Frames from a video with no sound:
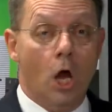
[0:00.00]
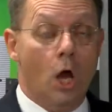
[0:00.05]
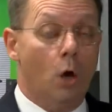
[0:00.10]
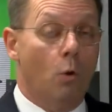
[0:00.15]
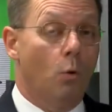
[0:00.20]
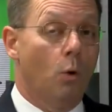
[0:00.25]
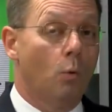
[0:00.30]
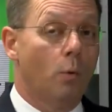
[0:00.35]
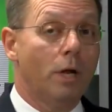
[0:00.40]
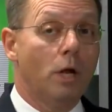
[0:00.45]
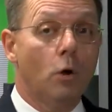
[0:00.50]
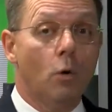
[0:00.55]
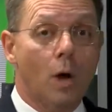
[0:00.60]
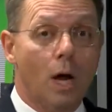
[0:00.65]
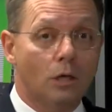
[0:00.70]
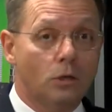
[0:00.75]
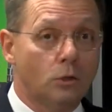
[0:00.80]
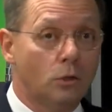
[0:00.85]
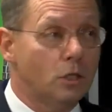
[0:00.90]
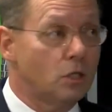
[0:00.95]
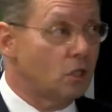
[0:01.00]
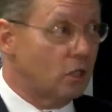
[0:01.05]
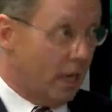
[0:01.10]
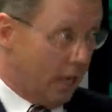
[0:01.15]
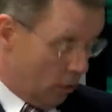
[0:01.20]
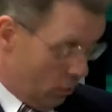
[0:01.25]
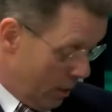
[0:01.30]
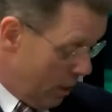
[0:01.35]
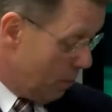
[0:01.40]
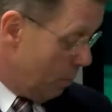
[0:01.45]
when we go out to the
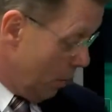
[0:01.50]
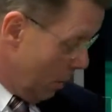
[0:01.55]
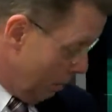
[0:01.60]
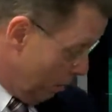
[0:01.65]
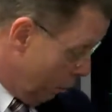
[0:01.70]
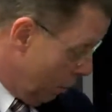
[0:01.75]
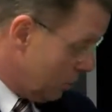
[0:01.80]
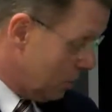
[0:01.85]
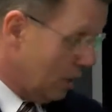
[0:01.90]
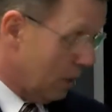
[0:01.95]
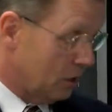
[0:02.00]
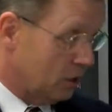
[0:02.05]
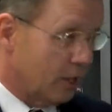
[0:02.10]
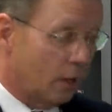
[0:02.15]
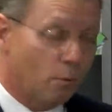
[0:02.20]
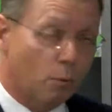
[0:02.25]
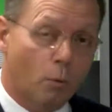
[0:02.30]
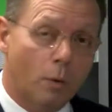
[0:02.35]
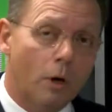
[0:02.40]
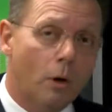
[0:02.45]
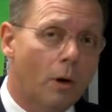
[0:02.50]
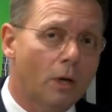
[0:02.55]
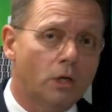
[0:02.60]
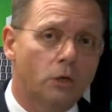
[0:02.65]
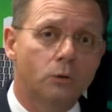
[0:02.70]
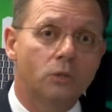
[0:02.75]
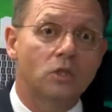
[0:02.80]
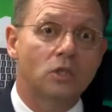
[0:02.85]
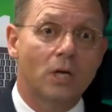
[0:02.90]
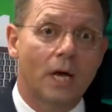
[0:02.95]
site, go ahead, Barry, put us on a site. When we go out
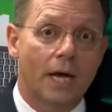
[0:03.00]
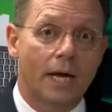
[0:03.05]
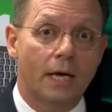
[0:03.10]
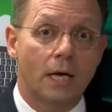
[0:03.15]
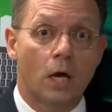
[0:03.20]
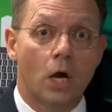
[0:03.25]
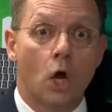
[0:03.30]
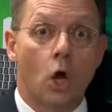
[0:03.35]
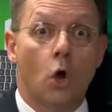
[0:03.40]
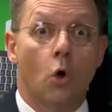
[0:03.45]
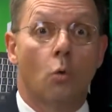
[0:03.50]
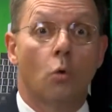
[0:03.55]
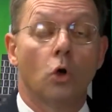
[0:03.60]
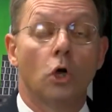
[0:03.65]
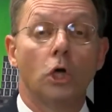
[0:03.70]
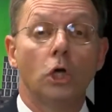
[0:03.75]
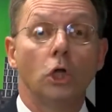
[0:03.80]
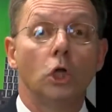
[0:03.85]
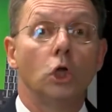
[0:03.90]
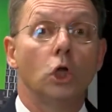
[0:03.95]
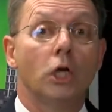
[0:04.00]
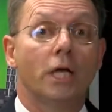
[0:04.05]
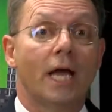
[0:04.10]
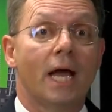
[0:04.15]
to his site, we're going to look